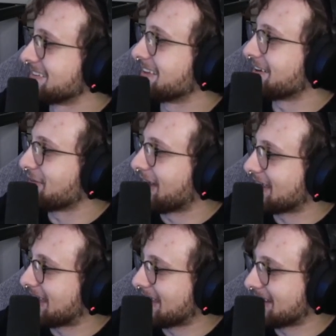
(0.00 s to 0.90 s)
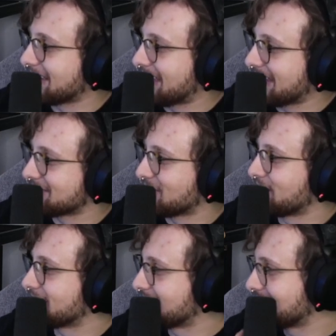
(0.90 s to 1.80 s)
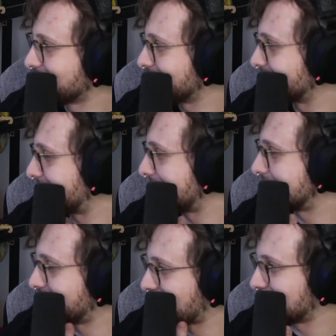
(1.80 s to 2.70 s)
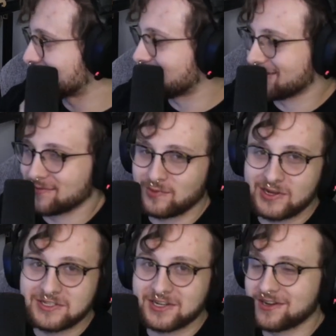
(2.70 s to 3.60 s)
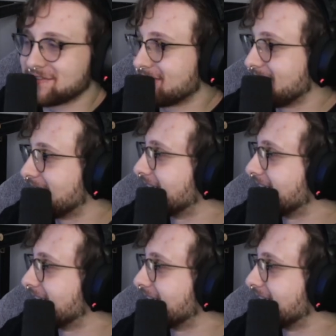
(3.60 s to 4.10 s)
I can't talk. KTA is like your brainchild, right?